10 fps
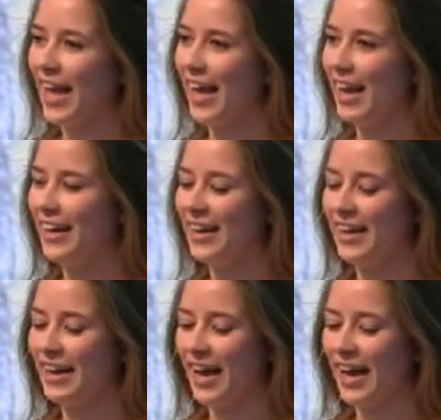
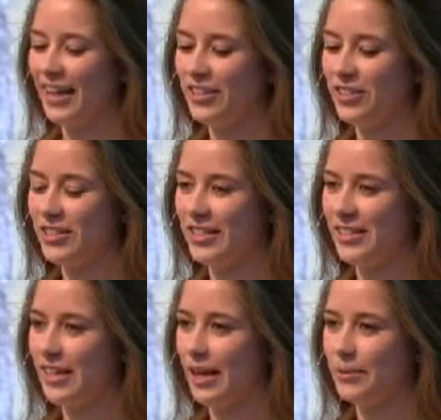And I just
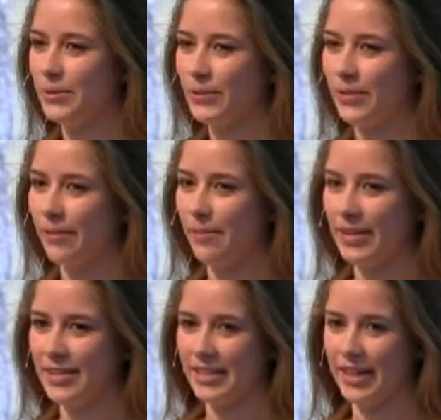think it's absolutely
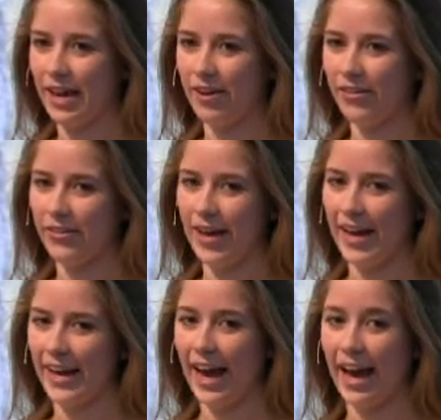amazing how
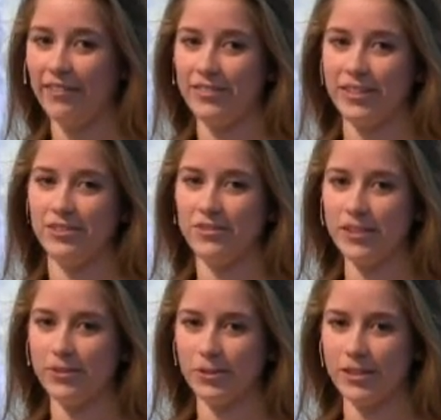I have these
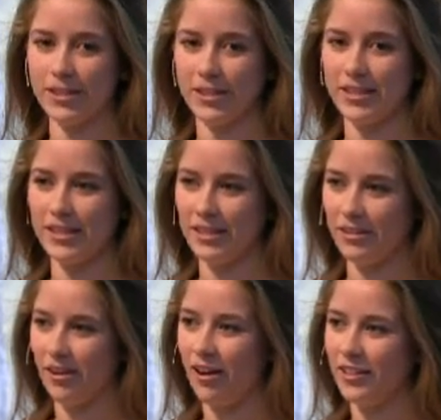resources
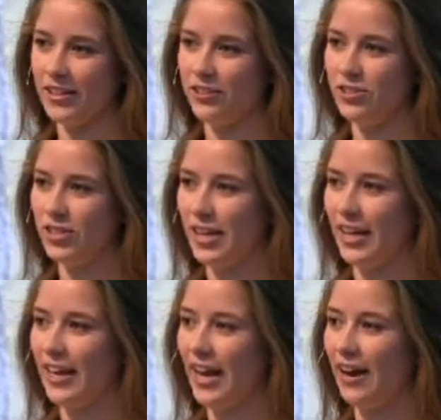in college,
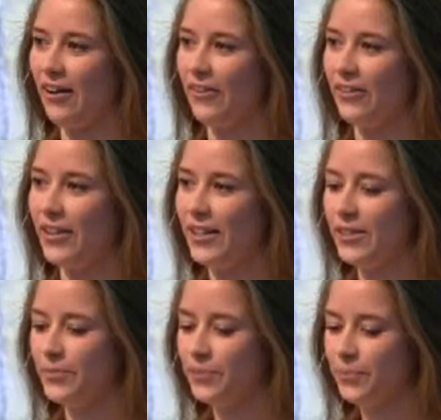and how
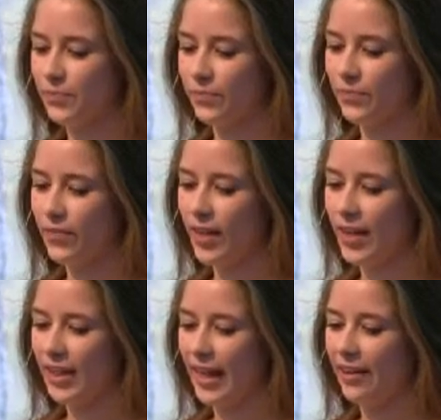
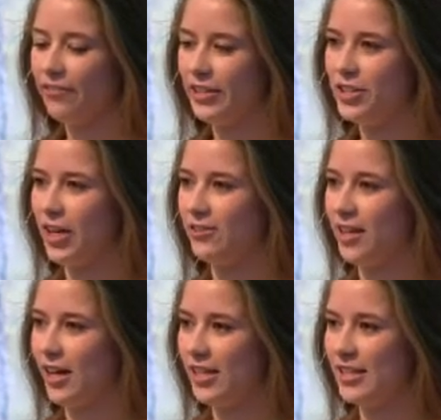they reach out
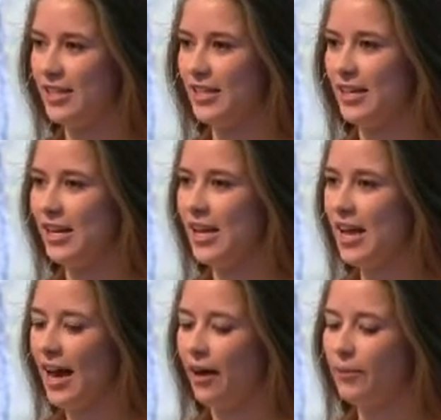to us, and
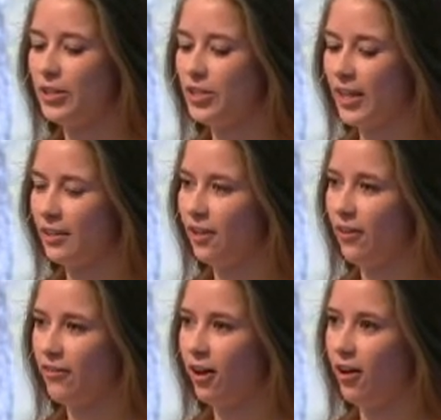how much they
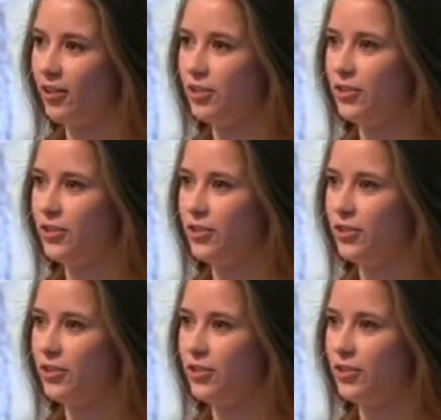love college